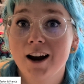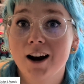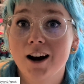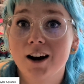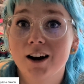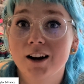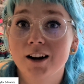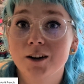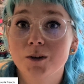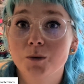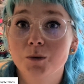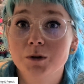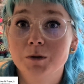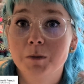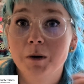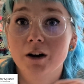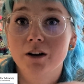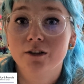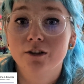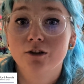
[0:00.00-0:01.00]
I was
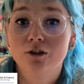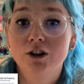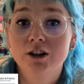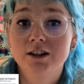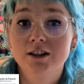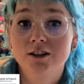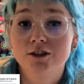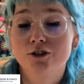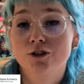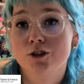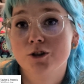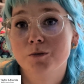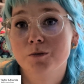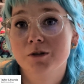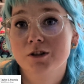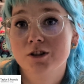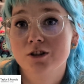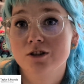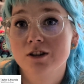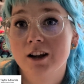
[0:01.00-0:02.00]
part of a research group
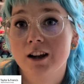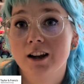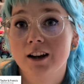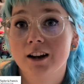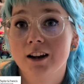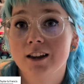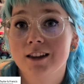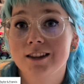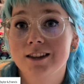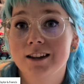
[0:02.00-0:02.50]
studying